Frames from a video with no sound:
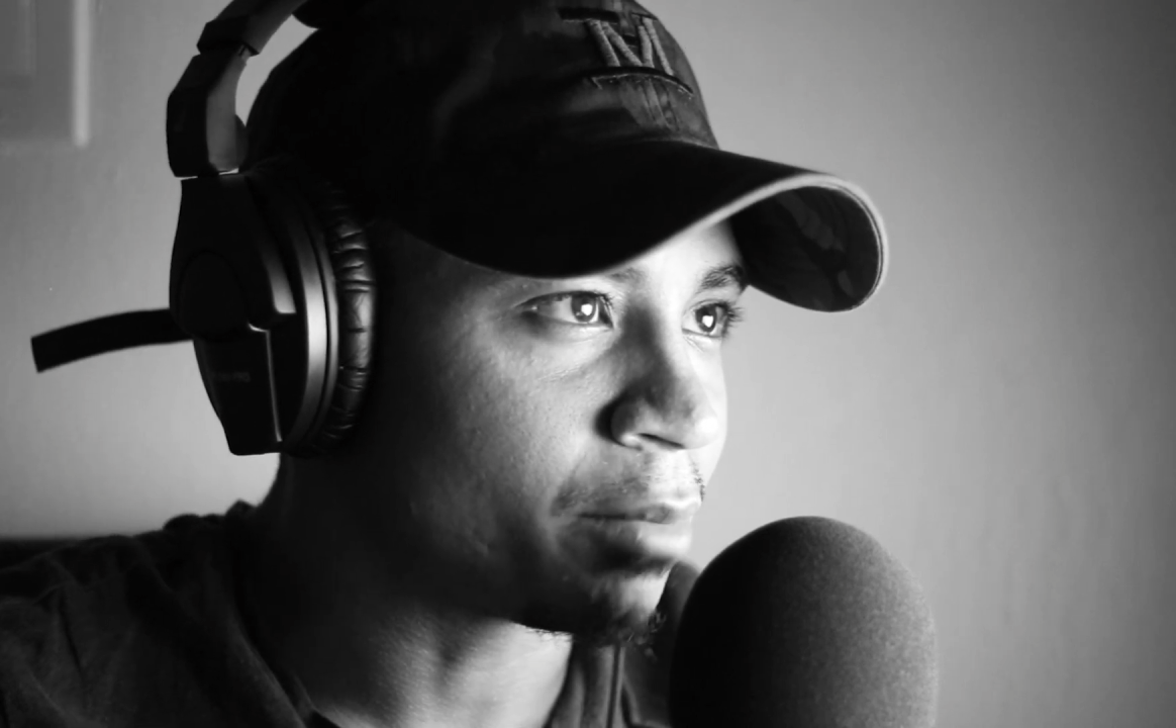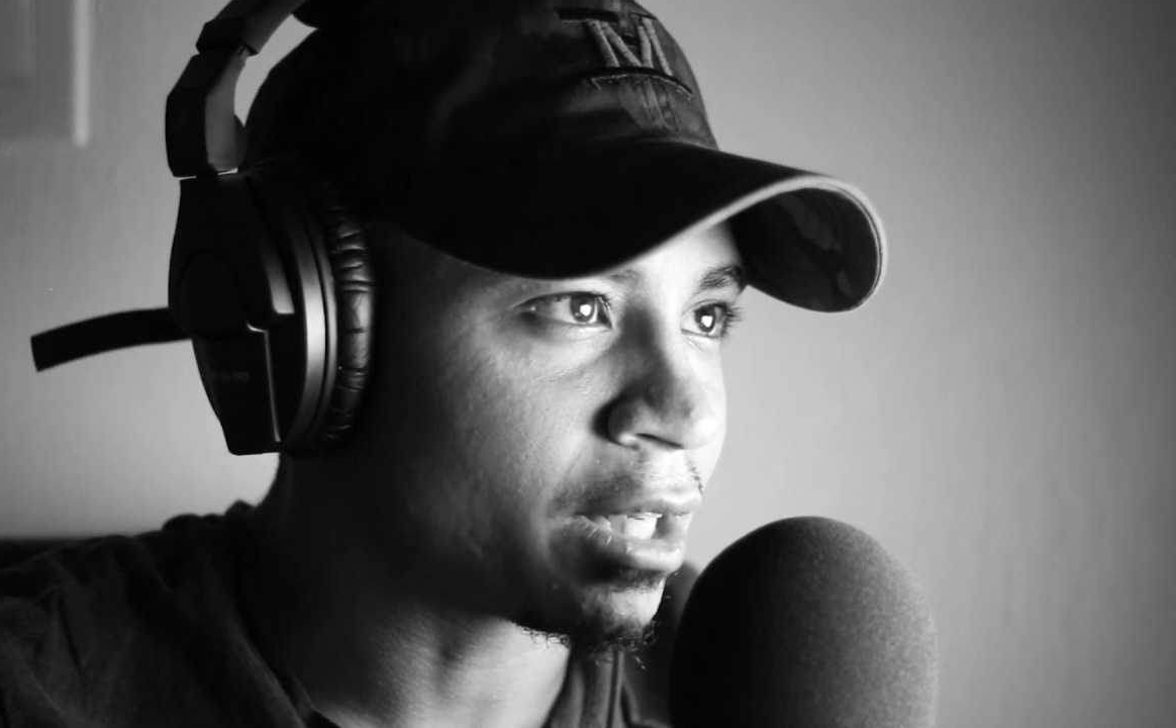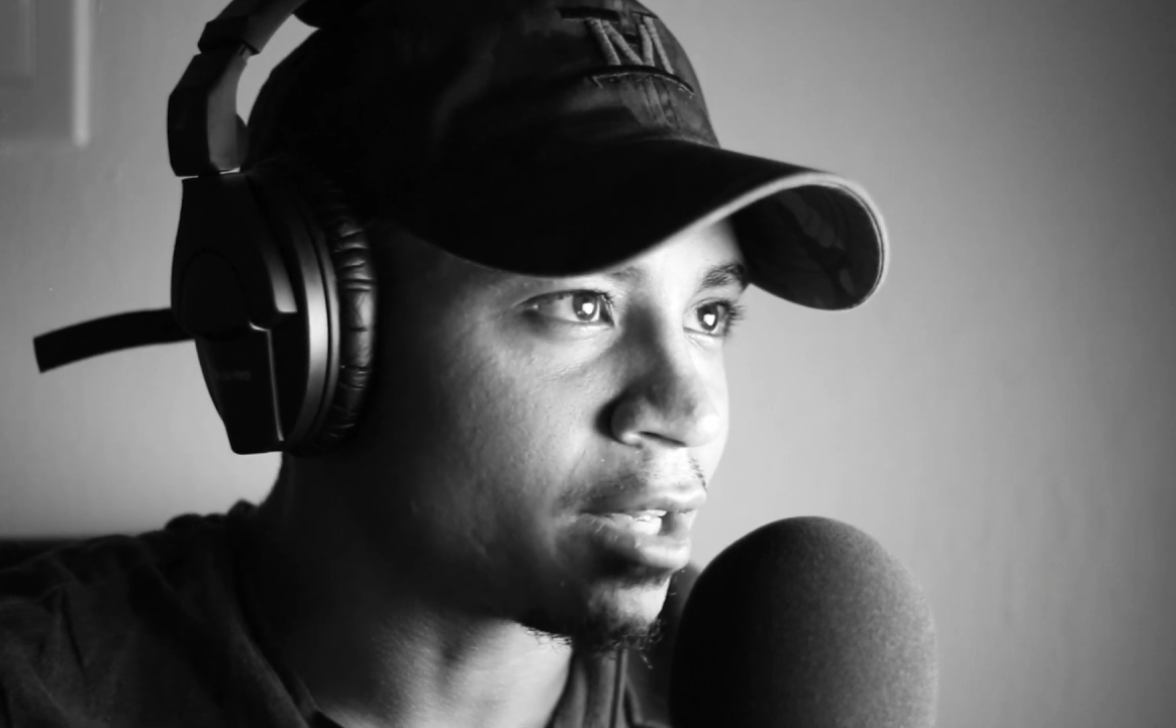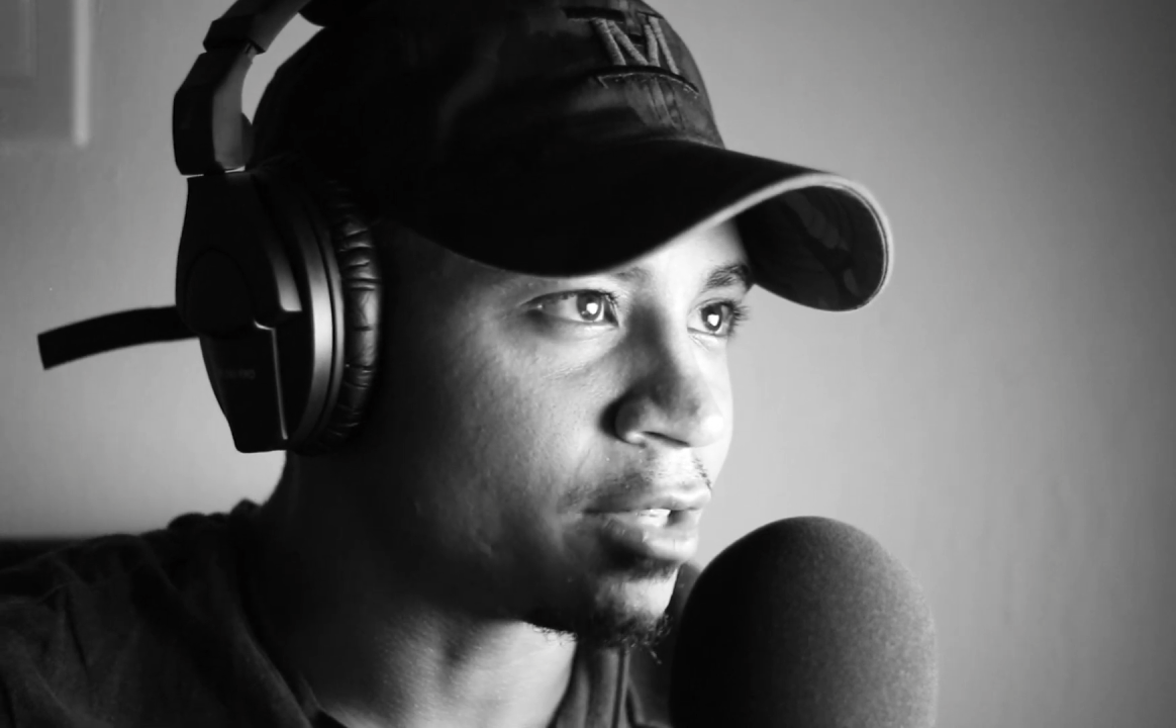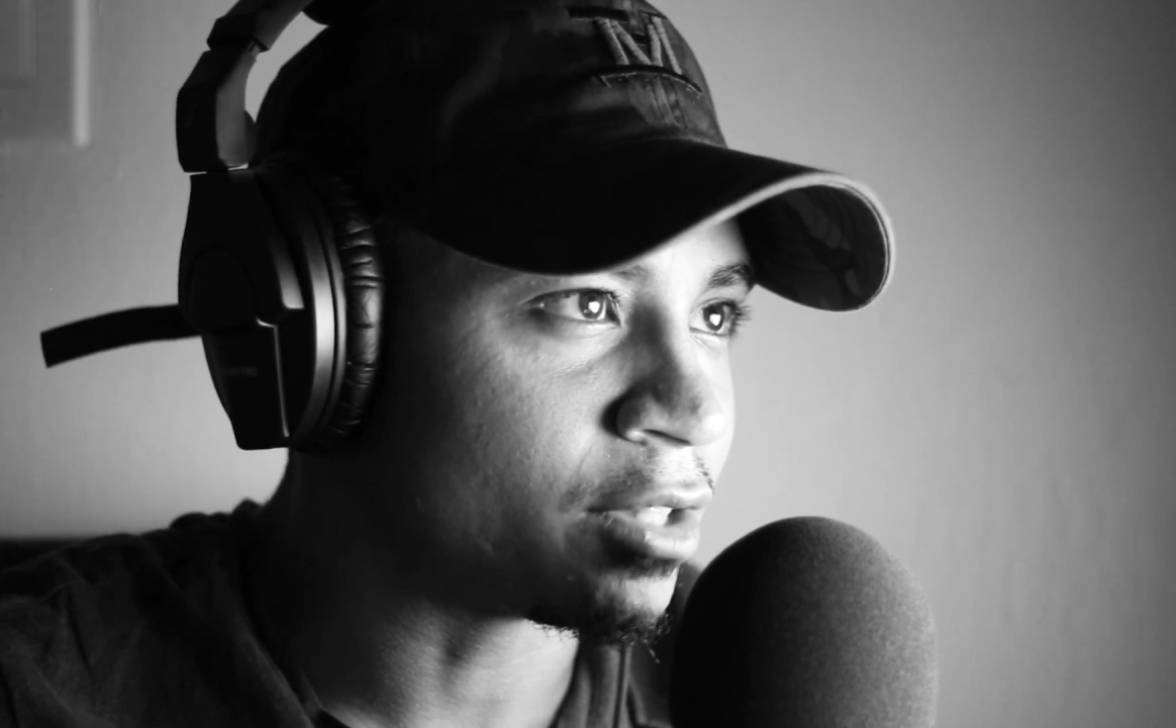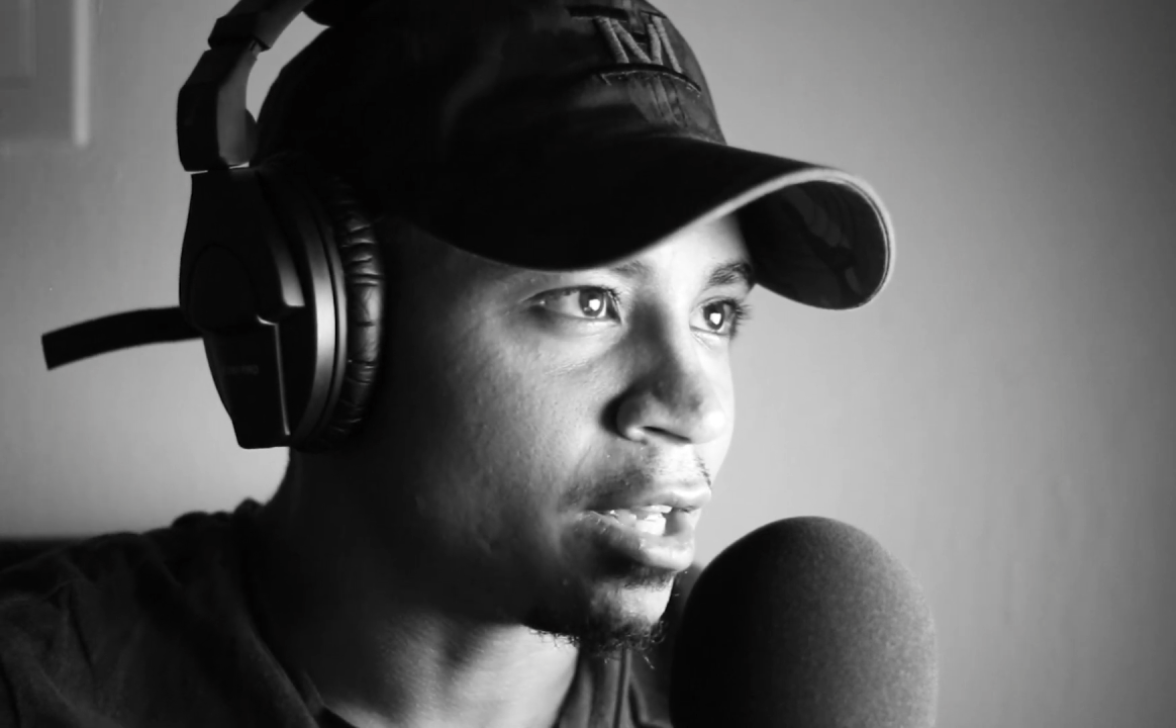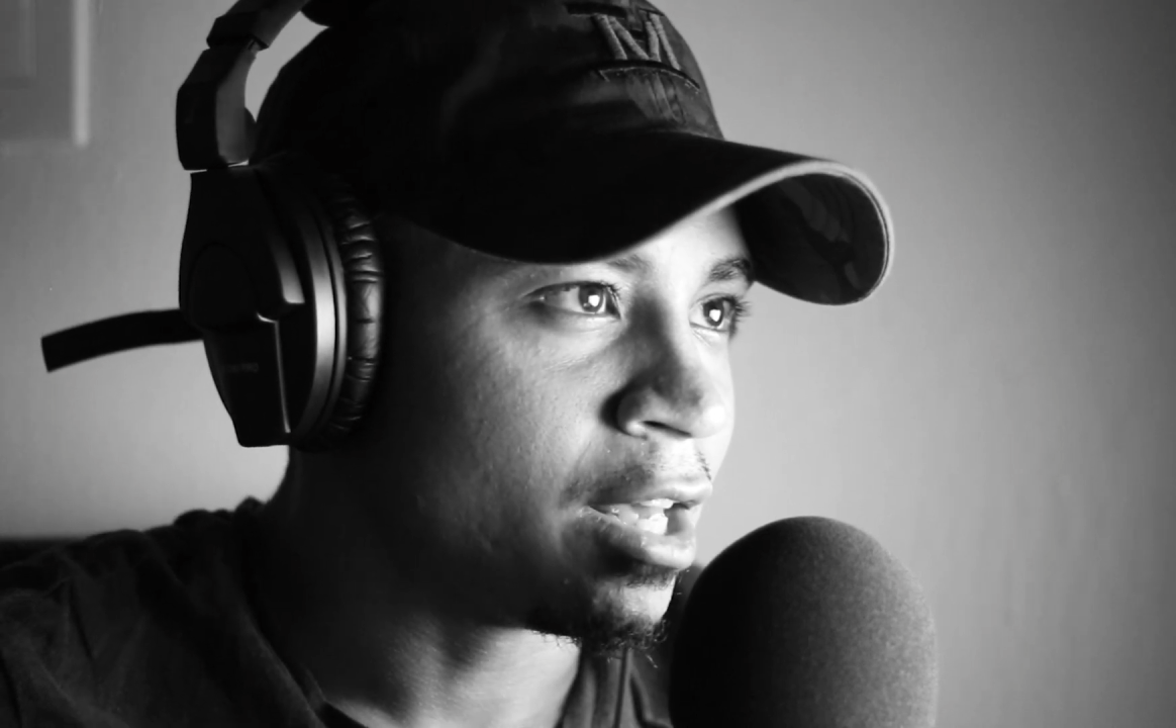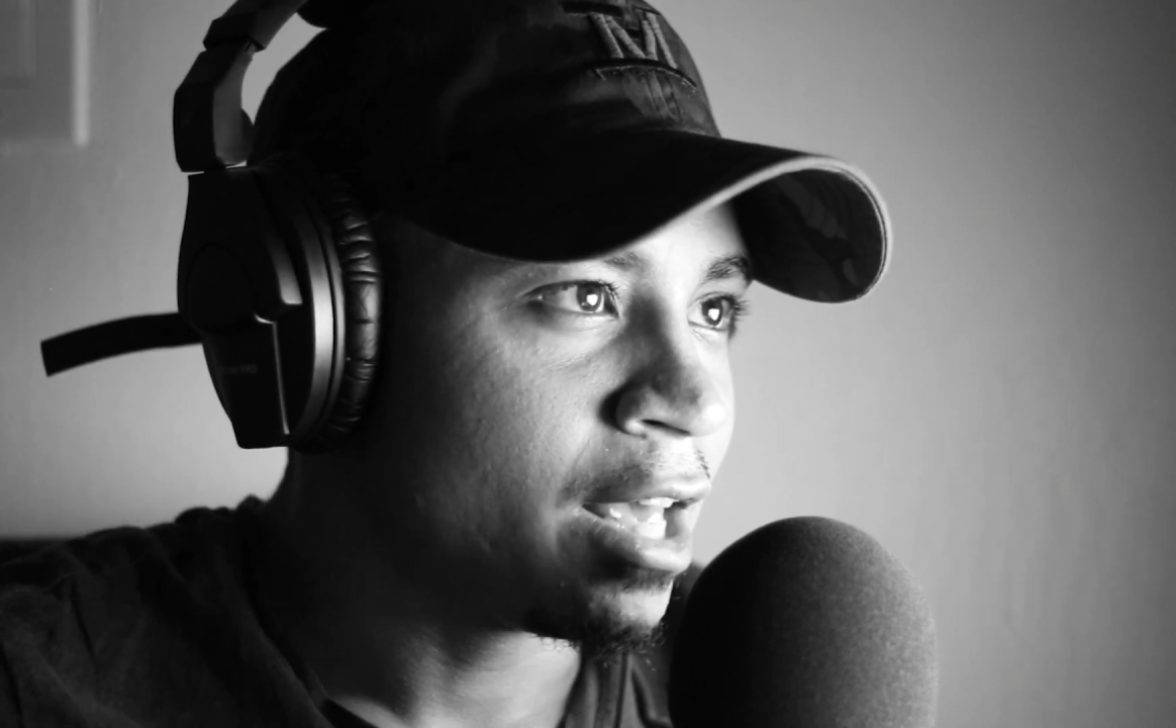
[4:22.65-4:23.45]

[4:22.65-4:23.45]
because